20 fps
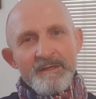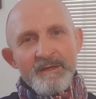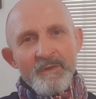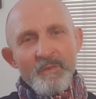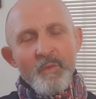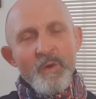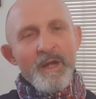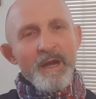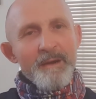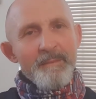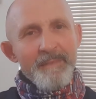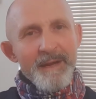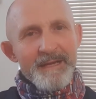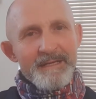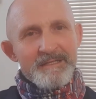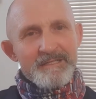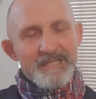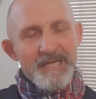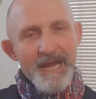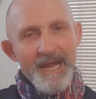we are
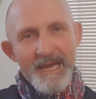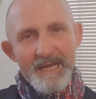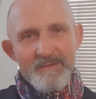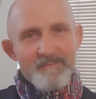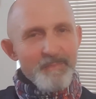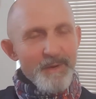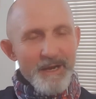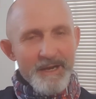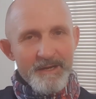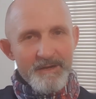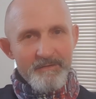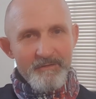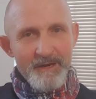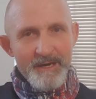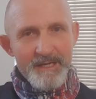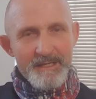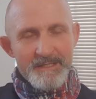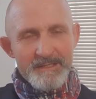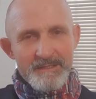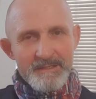maintained by
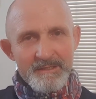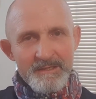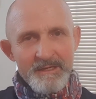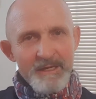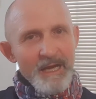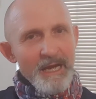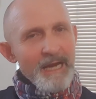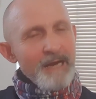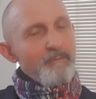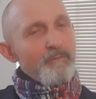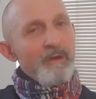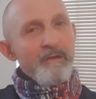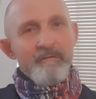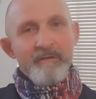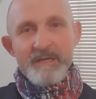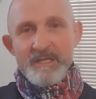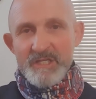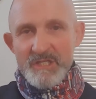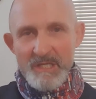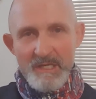grace, and we
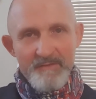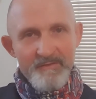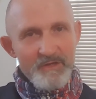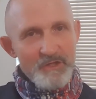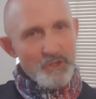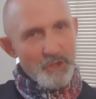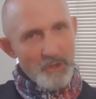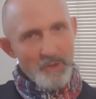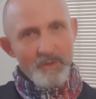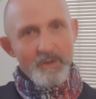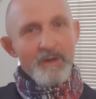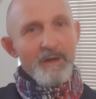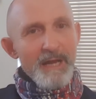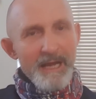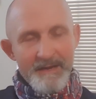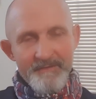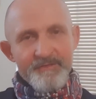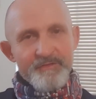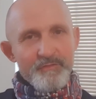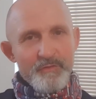receive eternal
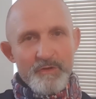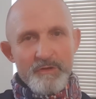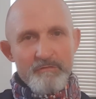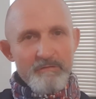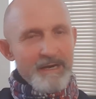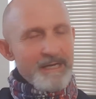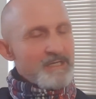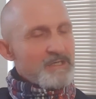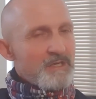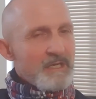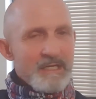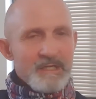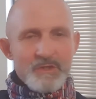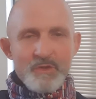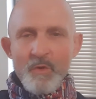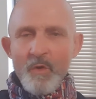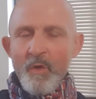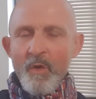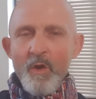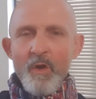life through grace. It's
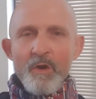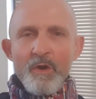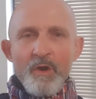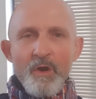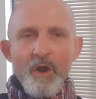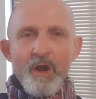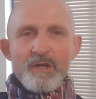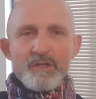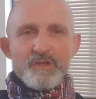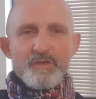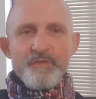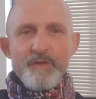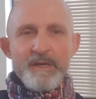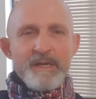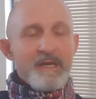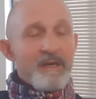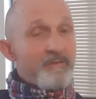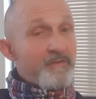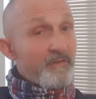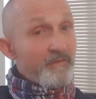all God's free
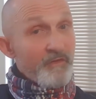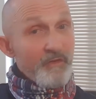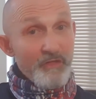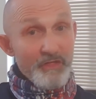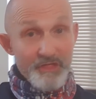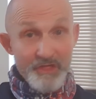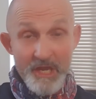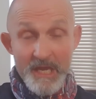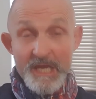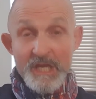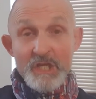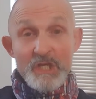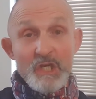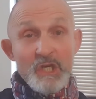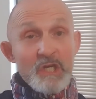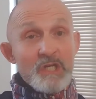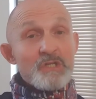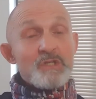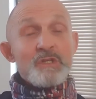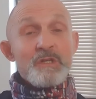gift. If you think you
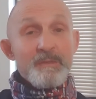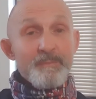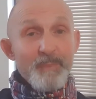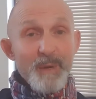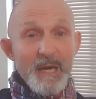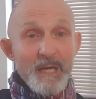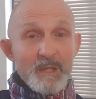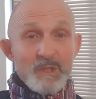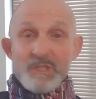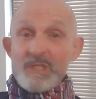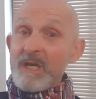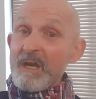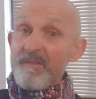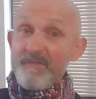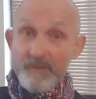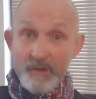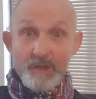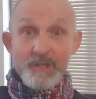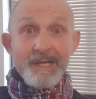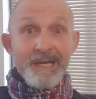can do it by
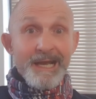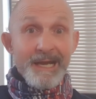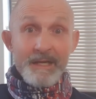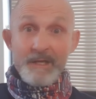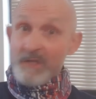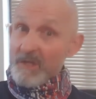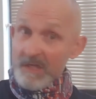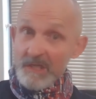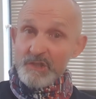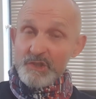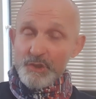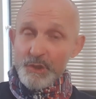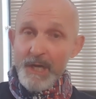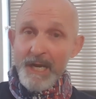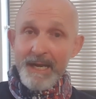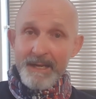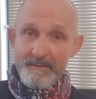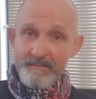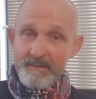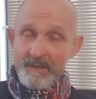yourself, good luck. You can
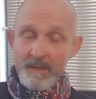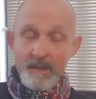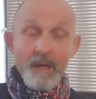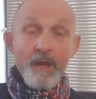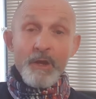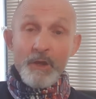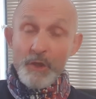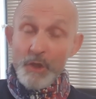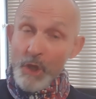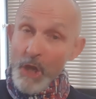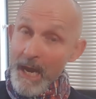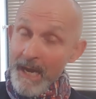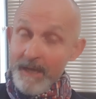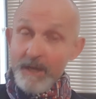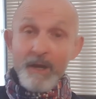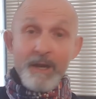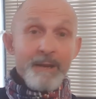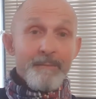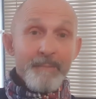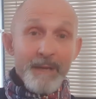try. You ain't
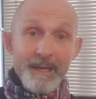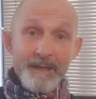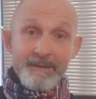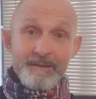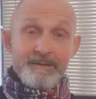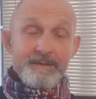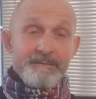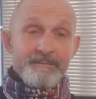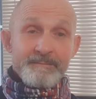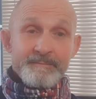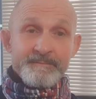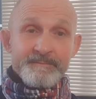going to make it.